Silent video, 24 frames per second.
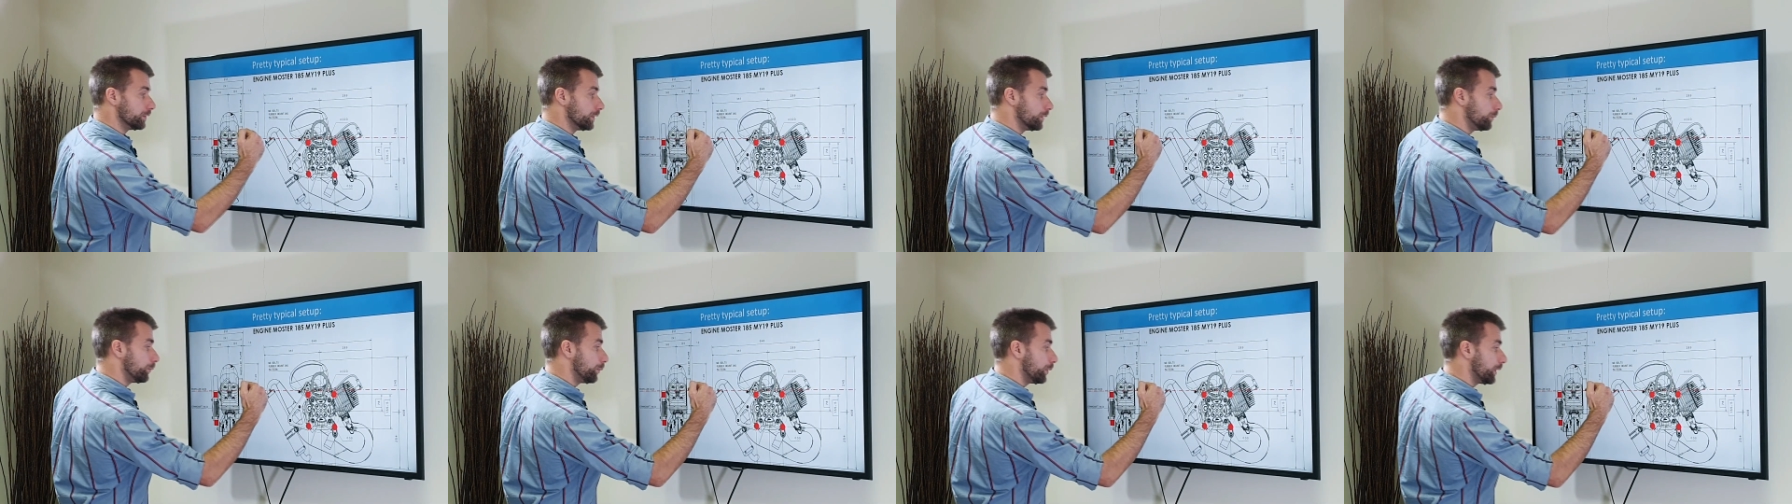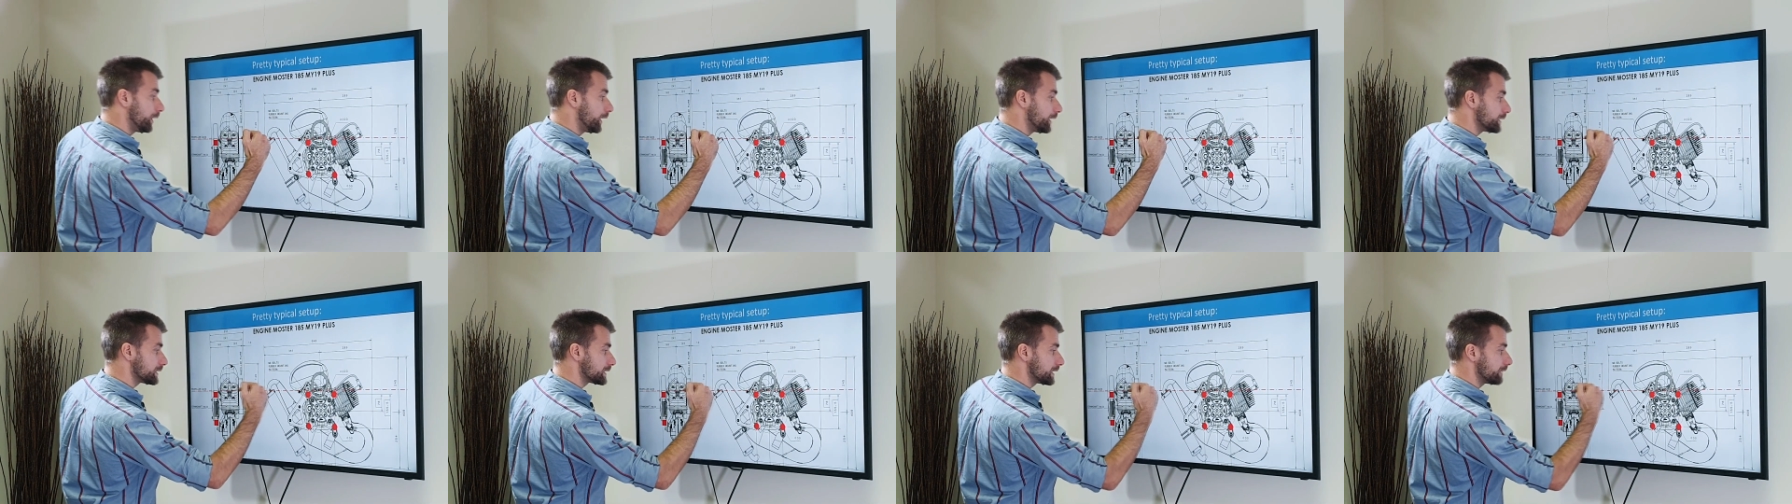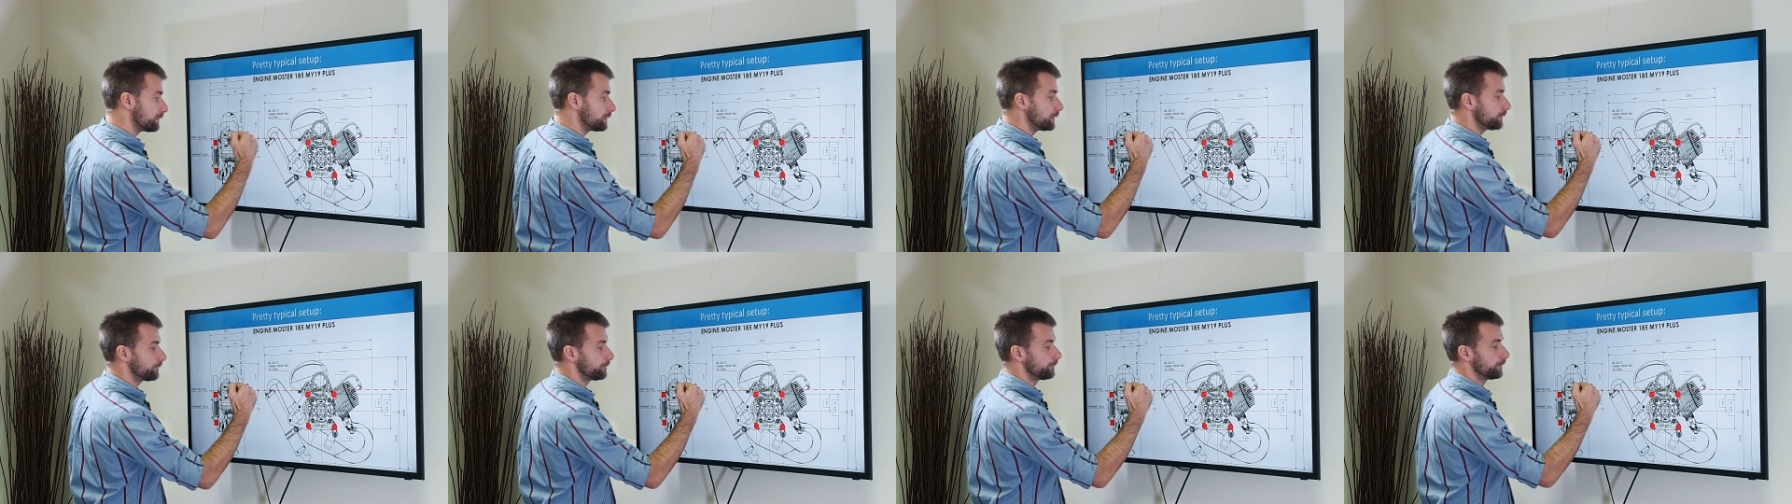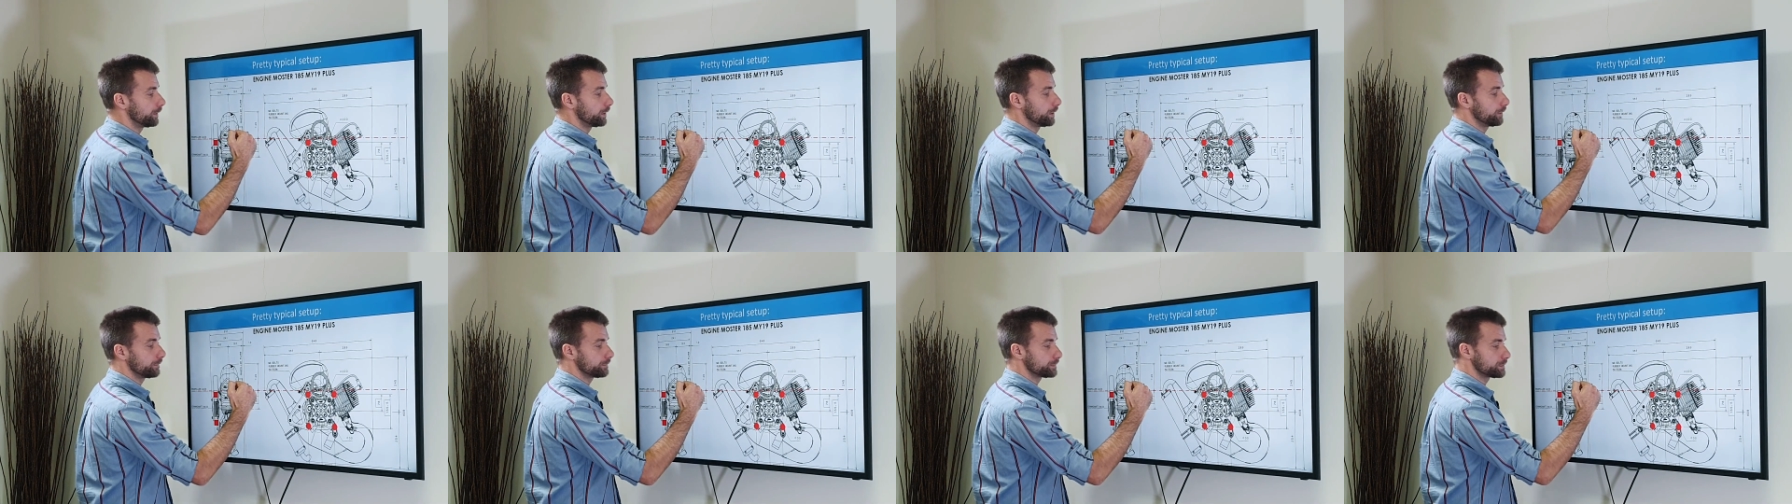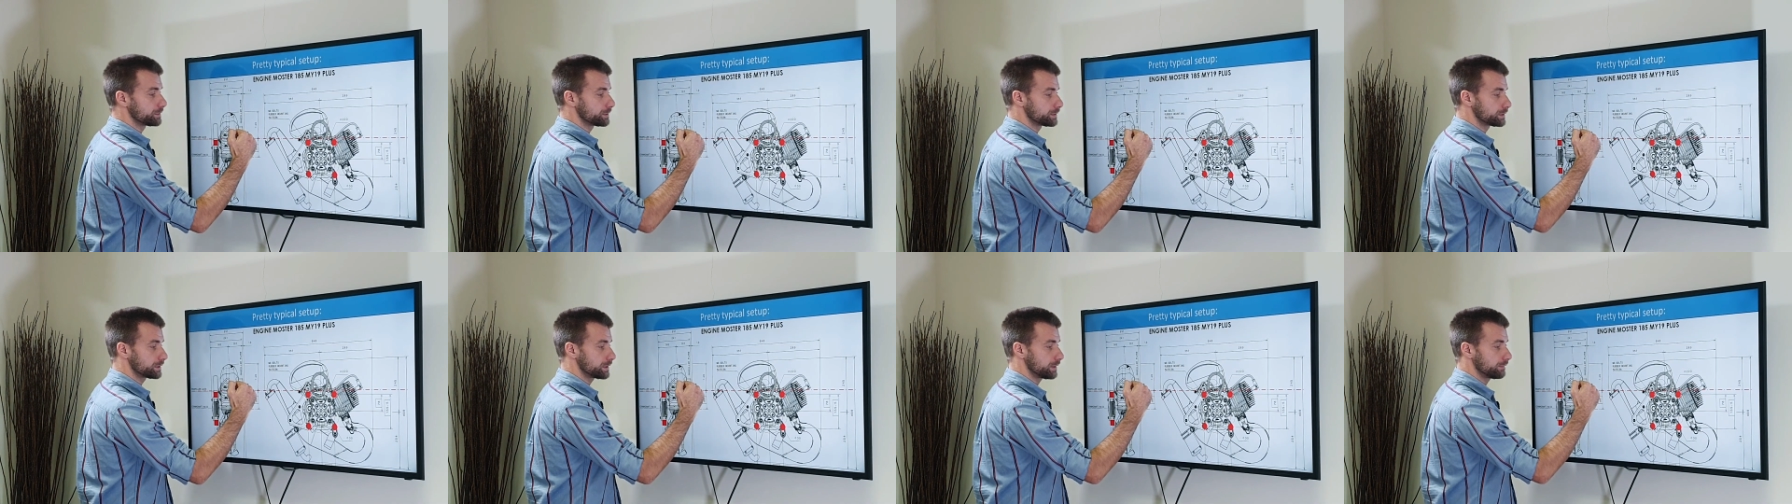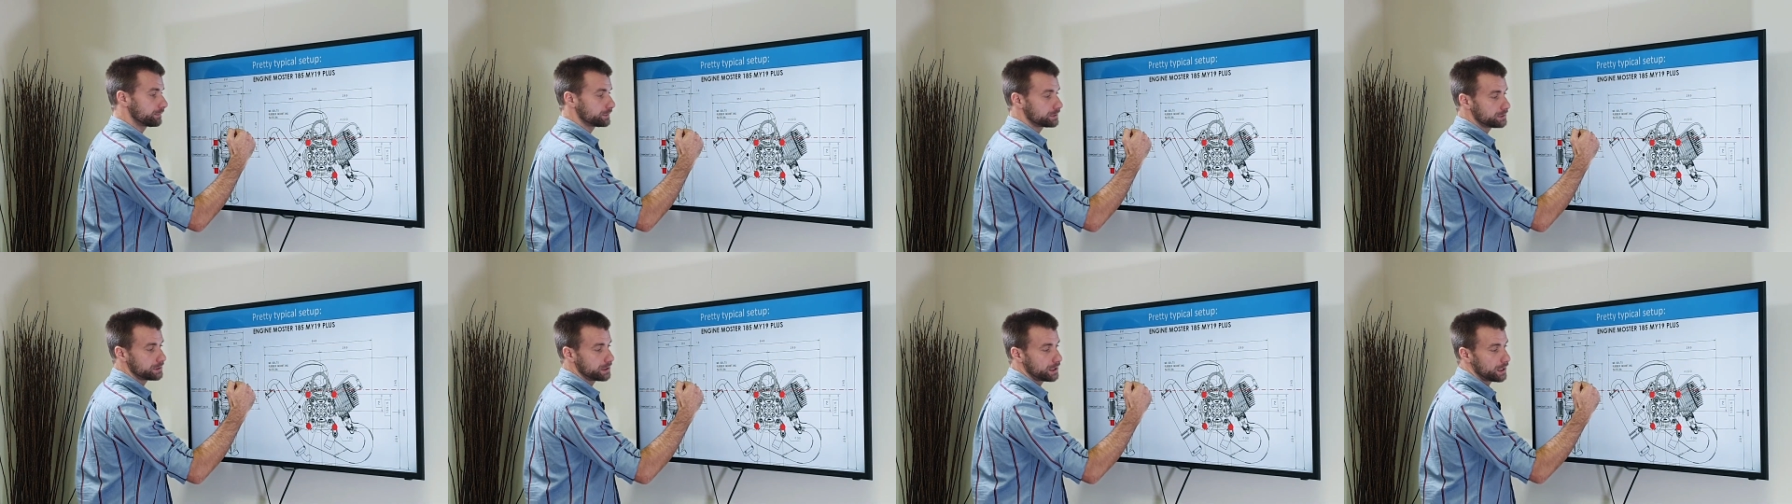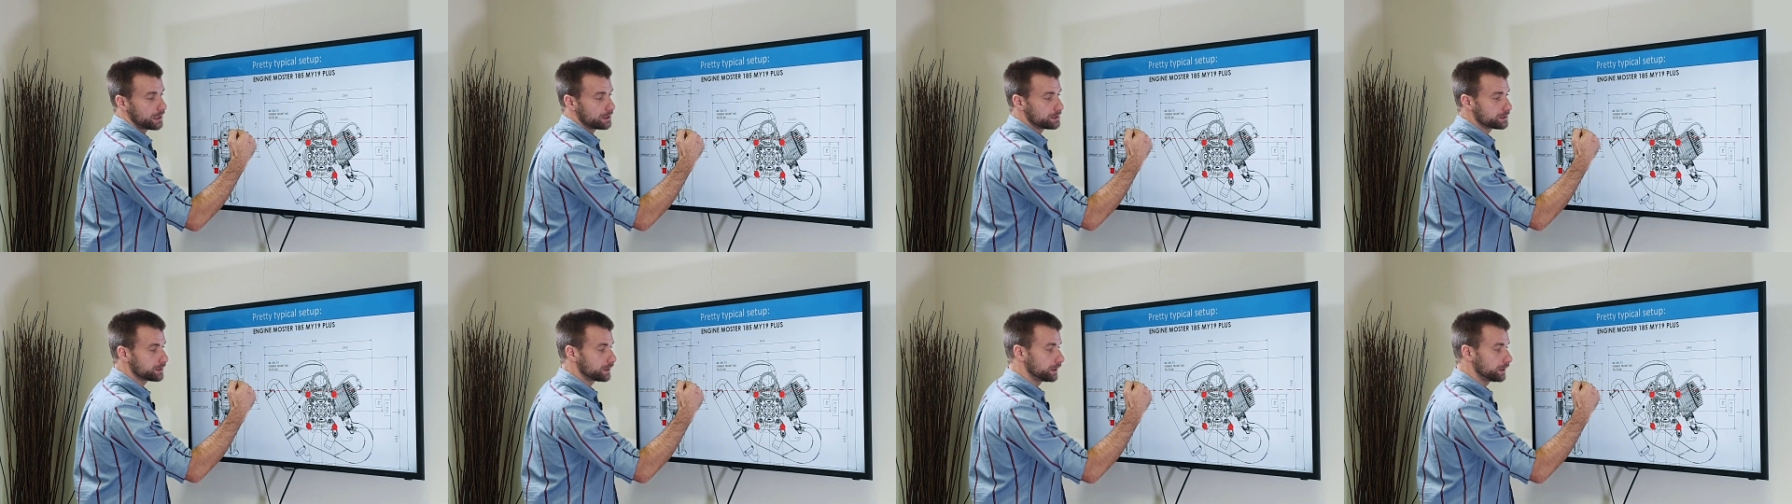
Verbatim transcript: apply 75 to 78